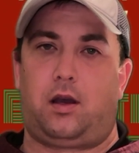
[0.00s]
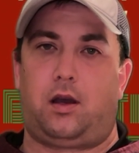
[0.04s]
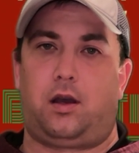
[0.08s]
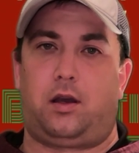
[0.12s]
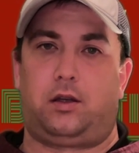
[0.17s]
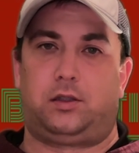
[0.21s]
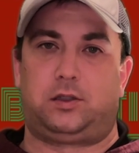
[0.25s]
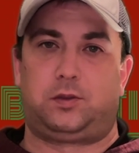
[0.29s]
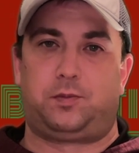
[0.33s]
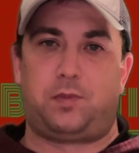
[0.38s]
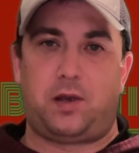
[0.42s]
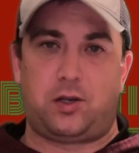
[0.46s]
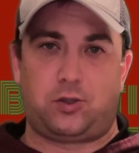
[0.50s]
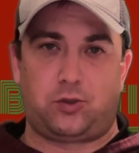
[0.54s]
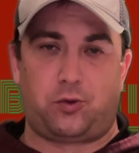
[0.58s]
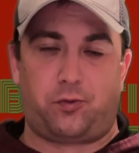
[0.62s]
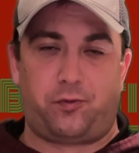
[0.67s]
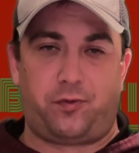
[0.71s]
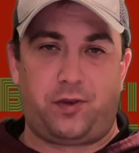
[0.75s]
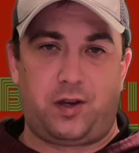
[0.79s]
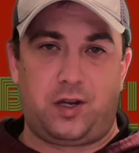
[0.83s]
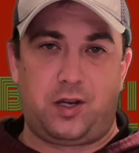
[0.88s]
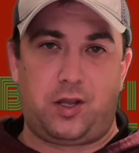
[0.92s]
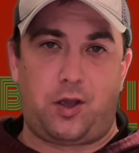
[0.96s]
special
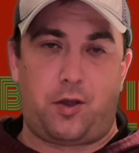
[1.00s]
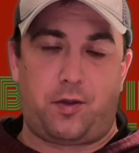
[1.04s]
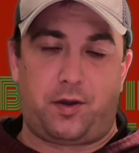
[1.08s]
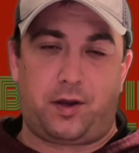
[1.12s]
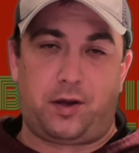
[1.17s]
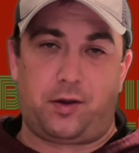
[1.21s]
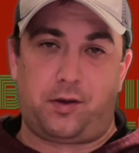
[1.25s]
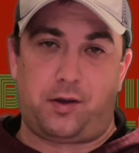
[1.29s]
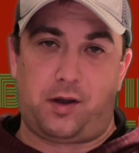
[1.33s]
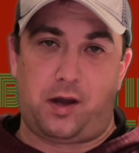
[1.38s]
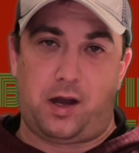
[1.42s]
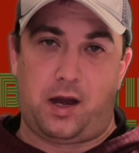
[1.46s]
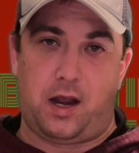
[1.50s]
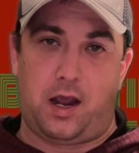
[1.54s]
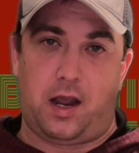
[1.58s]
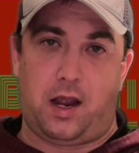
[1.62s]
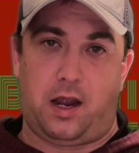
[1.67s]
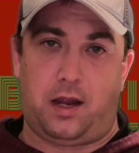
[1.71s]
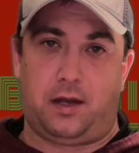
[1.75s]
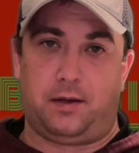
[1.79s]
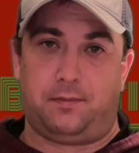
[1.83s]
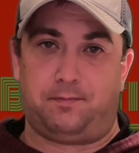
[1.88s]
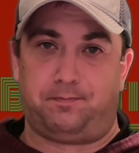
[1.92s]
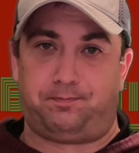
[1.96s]
video here
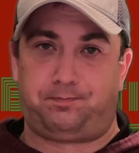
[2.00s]
today.